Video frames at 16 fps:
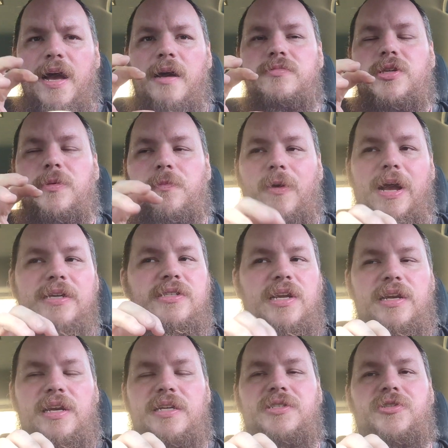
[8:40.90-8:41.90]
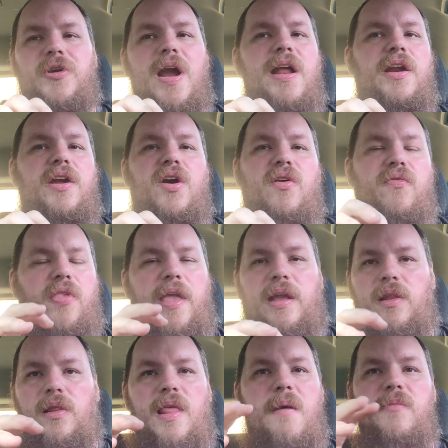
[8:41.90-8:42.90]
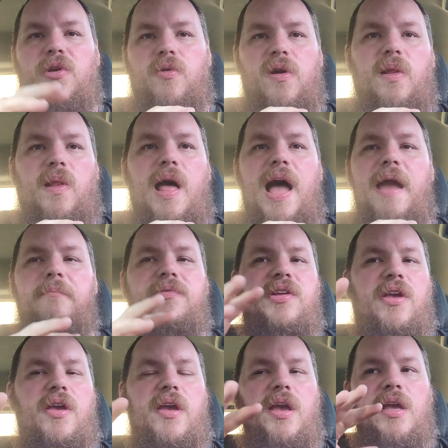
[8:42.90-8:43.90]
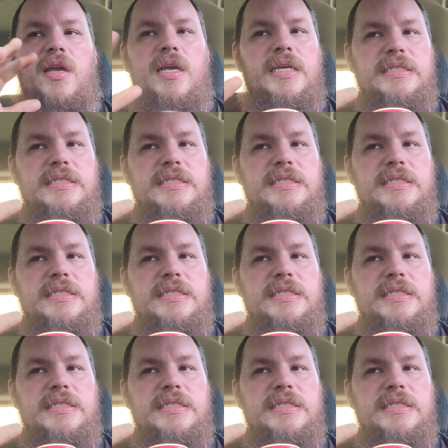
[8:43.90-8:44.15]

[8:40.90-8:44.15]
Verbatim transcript: I'm surprised they didn't try to go for like a lemon or a lime to